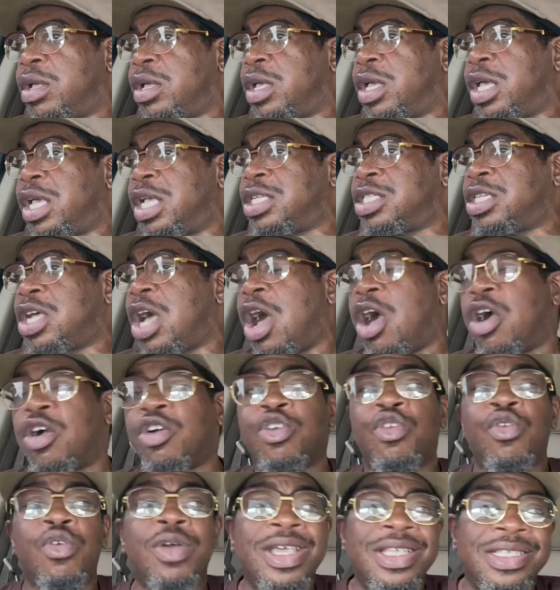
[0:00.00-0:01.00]
It's called
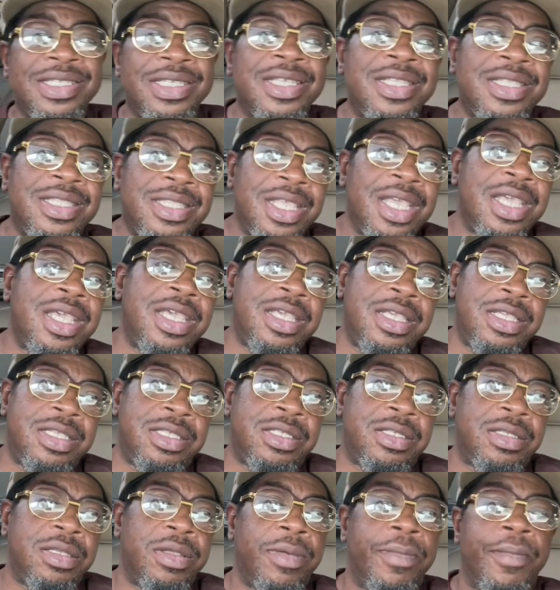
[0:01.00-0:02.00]
Grits and
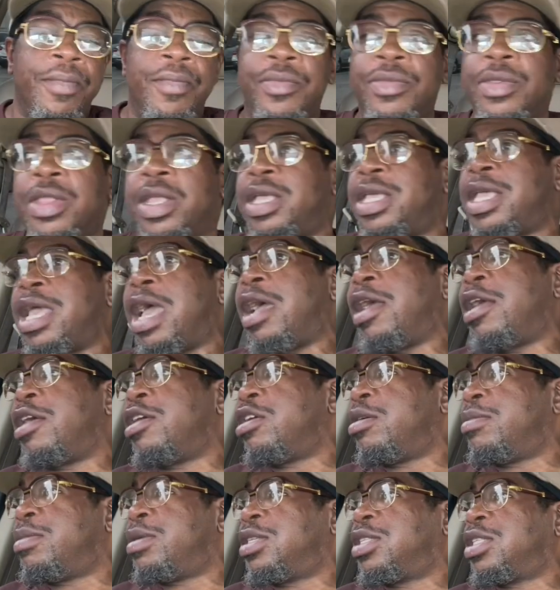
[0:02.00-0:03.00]
Things. Y'all hit
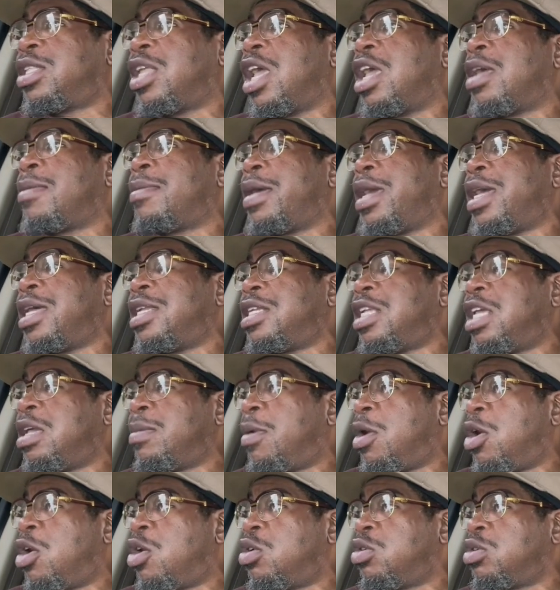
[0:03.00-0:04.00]
up this thing, man.
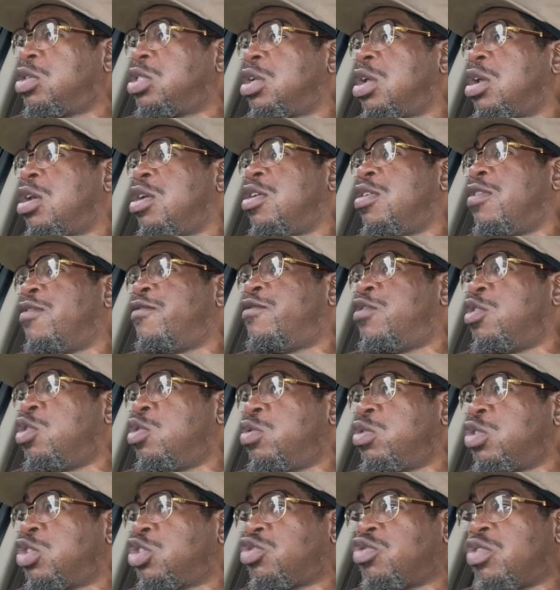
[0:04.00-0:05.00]
Debo's
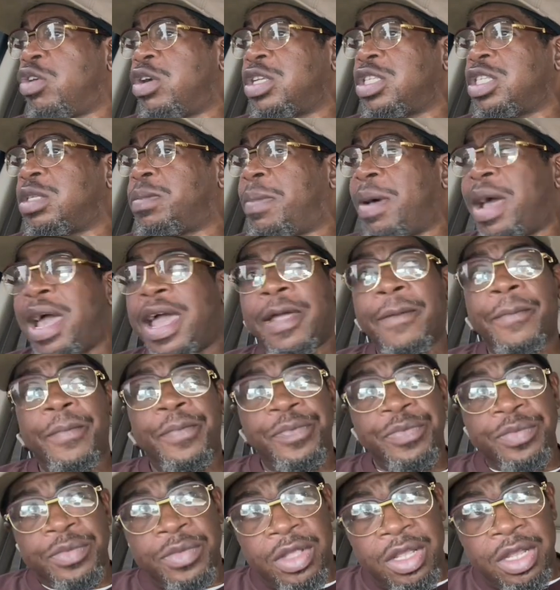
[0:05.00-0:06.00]
food truck spot,
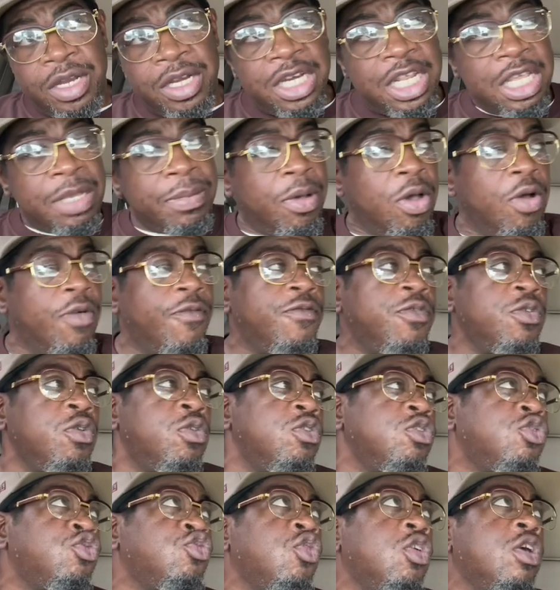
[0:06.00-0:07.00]
Debo
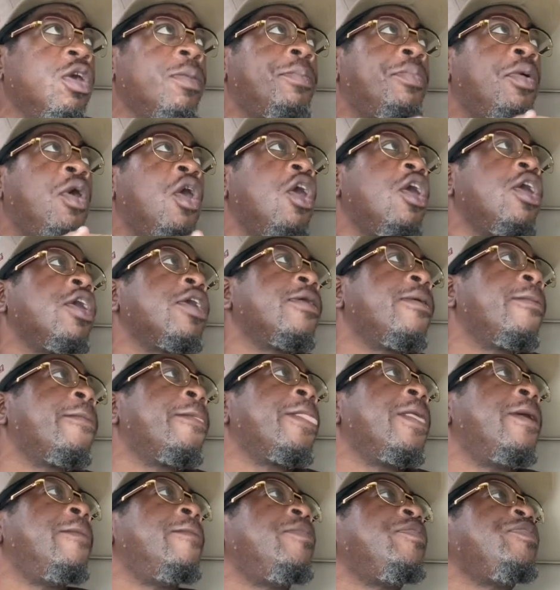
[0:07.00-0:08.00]
Food Truck Park
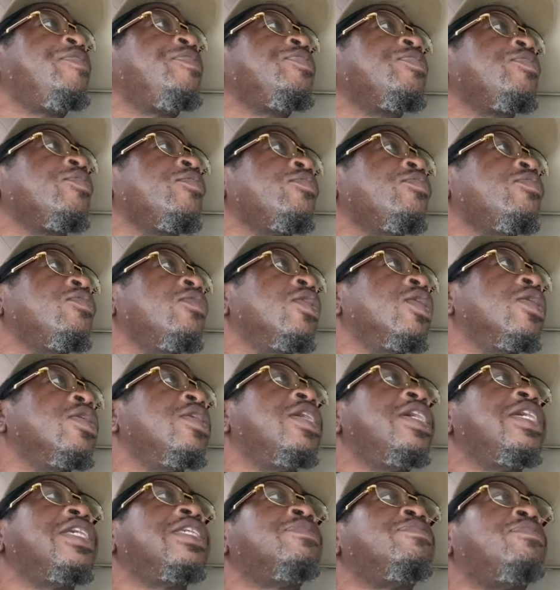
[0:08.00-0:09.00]

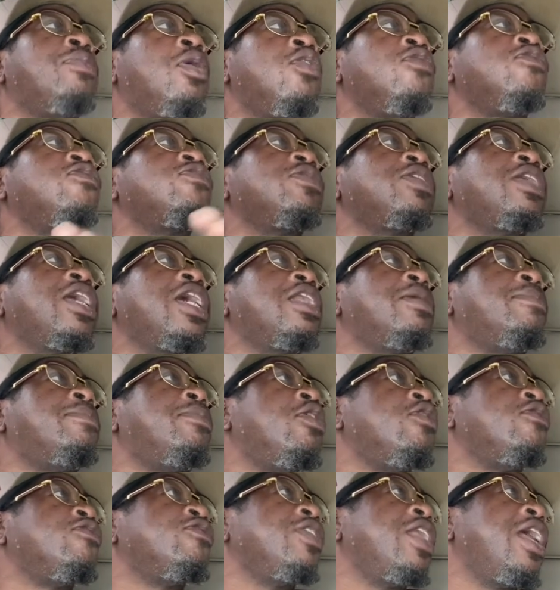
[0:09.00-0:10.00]
is both kind of
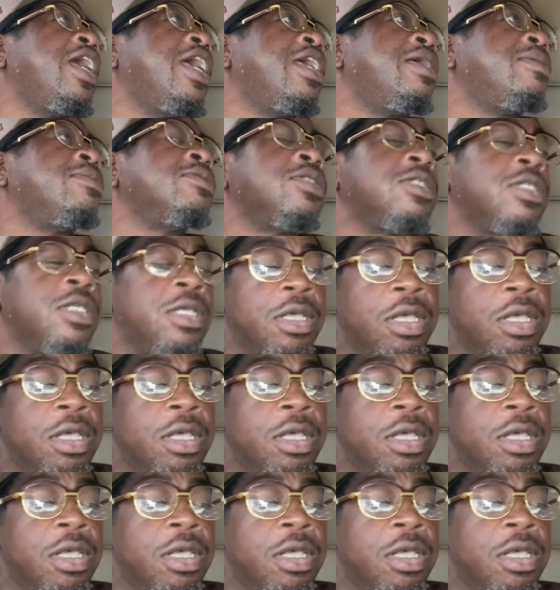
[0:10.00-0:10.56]
both names.